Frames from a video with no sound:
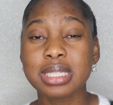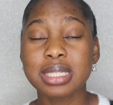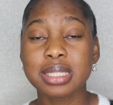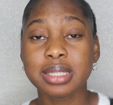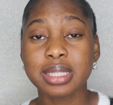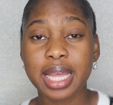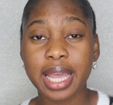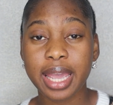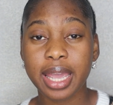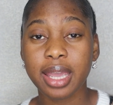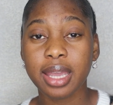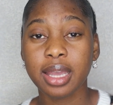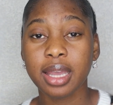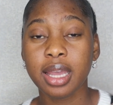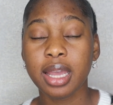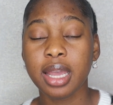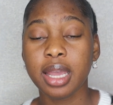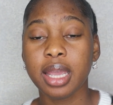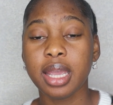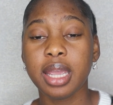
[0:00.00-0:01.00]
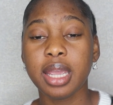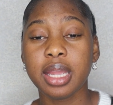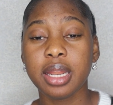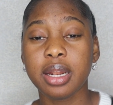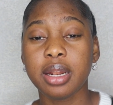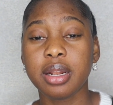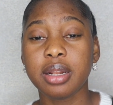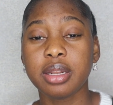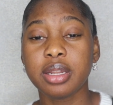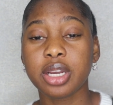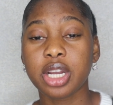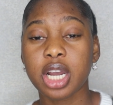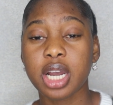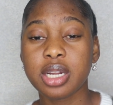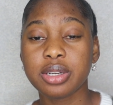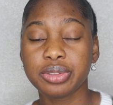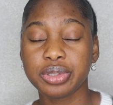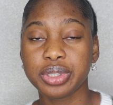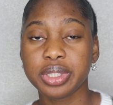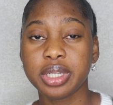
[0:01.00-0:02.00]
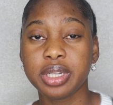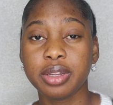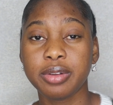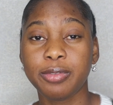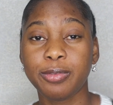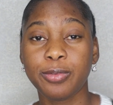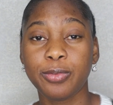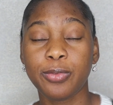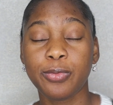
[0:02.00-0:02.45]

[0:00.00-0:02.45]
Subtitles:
stay in the country